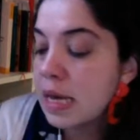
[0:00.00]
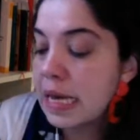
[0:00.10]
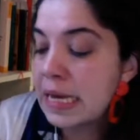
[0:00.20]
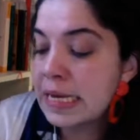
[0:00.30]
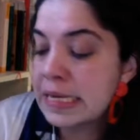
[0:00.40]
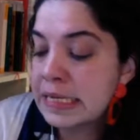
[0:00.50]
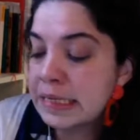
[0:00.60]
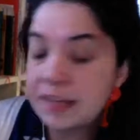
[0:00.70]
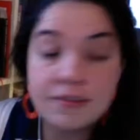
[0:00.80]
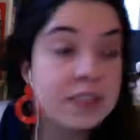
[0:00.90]
and
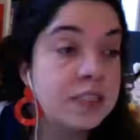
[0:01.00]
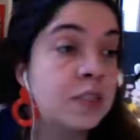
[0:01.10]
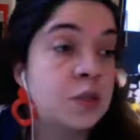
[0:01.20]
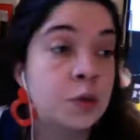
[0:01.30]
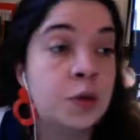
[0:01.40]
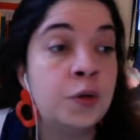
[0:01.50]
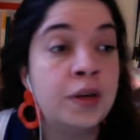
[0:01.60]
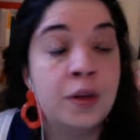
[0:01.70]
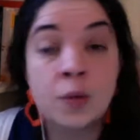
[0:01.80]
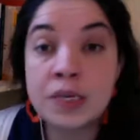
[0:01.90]
they visit the studio
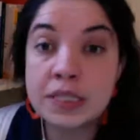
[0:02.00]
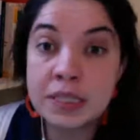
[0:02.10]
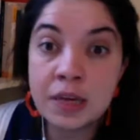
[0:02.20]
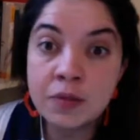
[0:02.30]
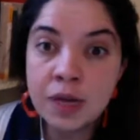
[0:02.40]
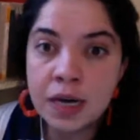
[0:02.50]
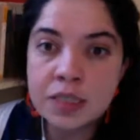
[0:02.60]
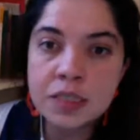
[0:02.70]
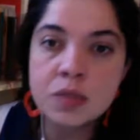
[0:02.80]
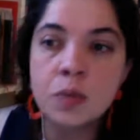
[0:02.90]
and they want to see every
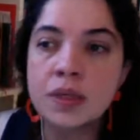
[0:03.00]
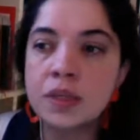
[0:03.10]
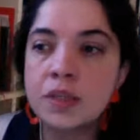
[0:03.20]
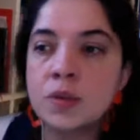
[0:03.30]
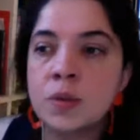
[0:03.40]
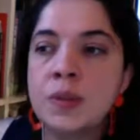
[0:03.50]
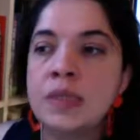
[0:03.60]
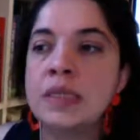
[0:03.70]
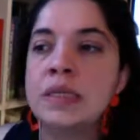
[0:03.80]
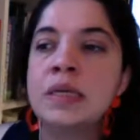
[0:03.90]
artist what they're doing,
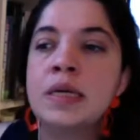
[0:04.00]
and